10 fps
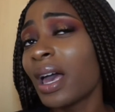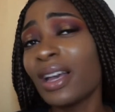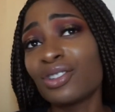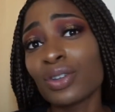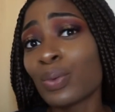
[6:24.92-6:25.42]

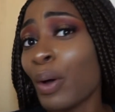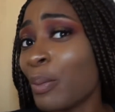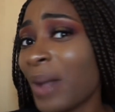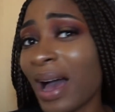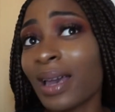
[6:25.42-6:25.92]
It just
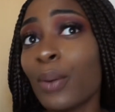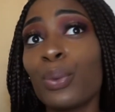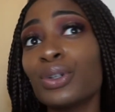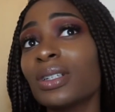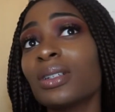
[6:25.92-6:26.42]
won't bang.
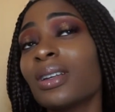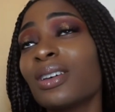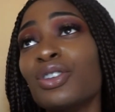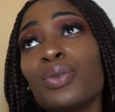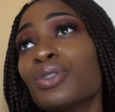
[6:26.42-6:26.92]

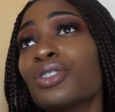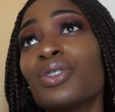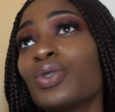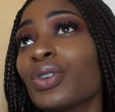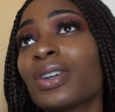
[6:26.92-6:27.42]
You wouldn't
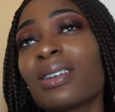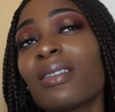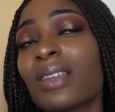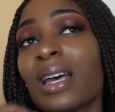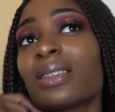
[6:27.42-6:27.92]
enjoy
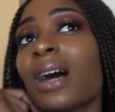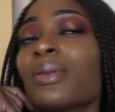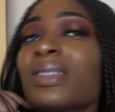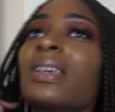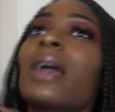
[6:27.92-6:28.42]
yourself there. So I
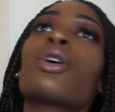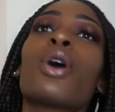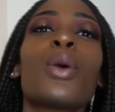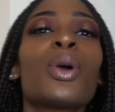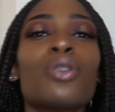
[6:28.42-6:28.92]
would say
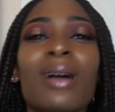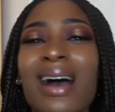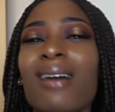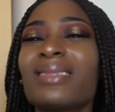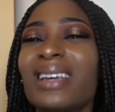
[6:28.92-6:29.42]
go when your
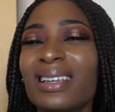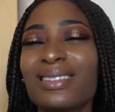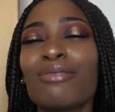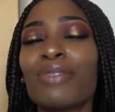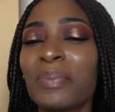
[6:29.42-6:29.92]
account
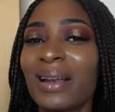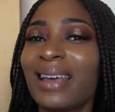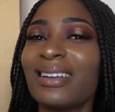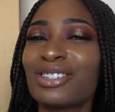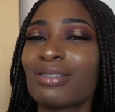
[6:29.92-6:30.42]
is
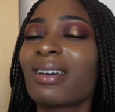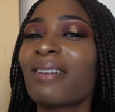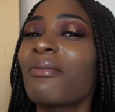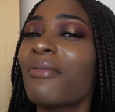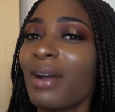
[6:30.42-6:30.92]
replenished,
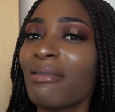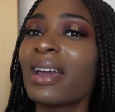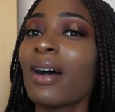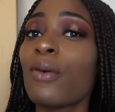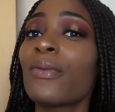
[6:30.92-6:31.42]
looking very
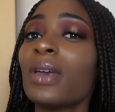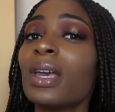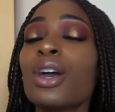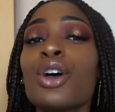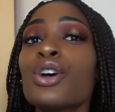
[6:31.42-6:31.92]

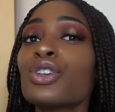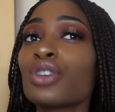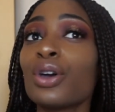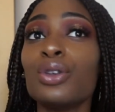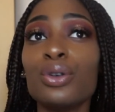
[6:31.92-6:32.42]
healthy,
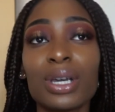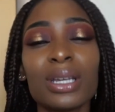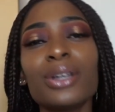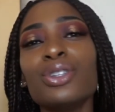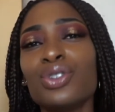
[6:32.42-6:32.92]
so you can
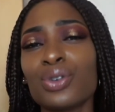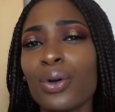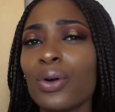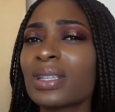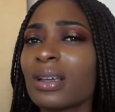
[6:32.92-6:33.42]
enjoy
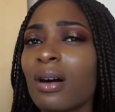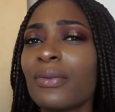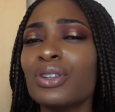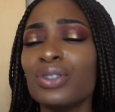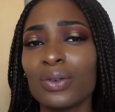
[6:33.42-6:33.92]

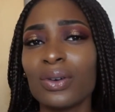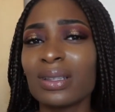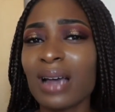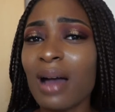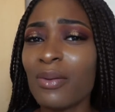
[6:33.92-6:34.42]
yourself, enjoy your
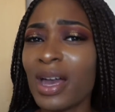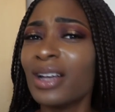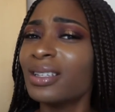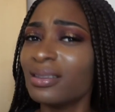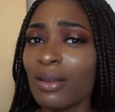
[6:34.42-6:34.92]
time there,
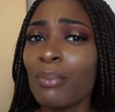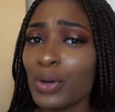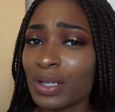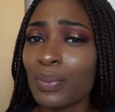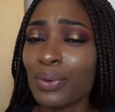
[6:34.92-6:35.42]
and
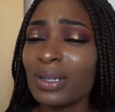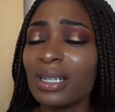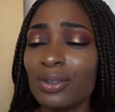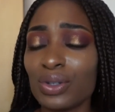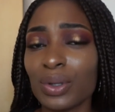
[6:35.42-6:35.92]
most
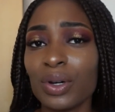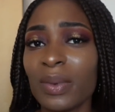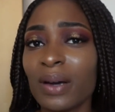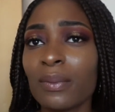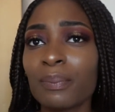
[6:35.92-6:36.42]
importantly, enjoy your
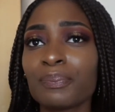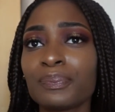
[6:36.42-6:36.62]
meal.